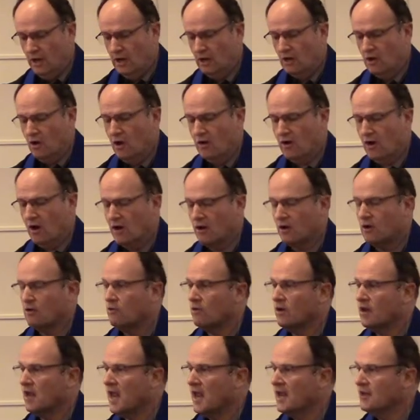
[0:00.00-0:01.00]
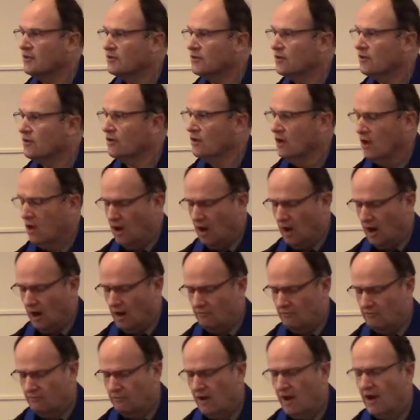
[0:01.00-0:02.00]
God, our Creator, our
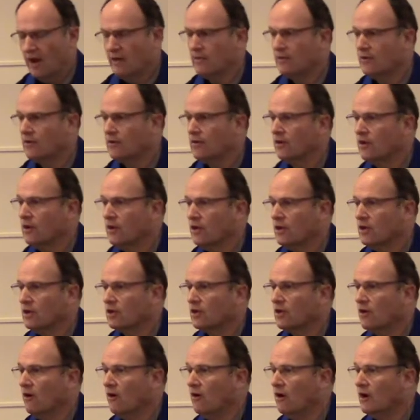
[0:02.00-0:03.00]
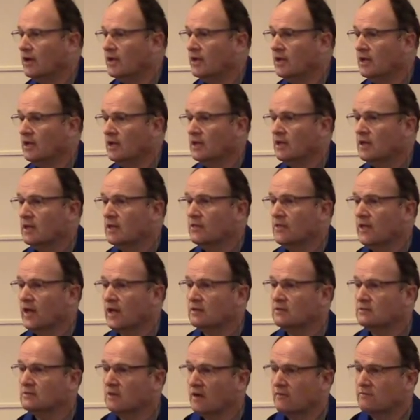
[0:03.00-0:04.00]
Father, God
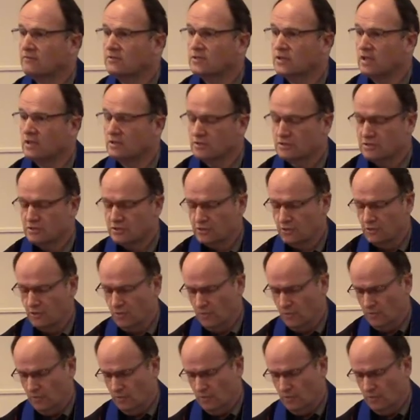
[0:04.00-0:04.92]
that loves us so.